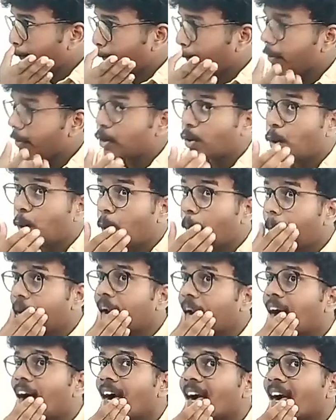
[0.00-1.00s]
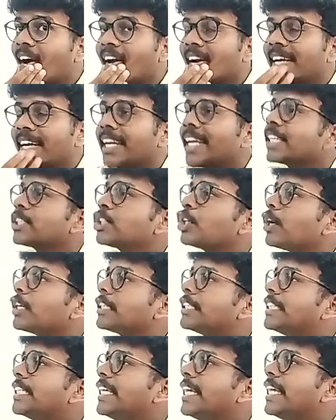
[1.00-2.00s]
Global hunger index or
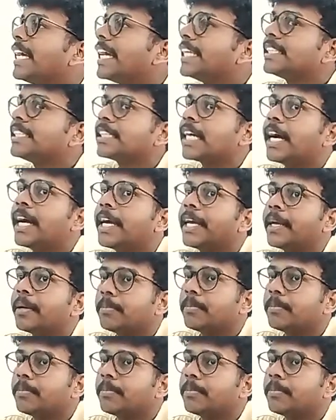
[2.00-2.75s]
GHI.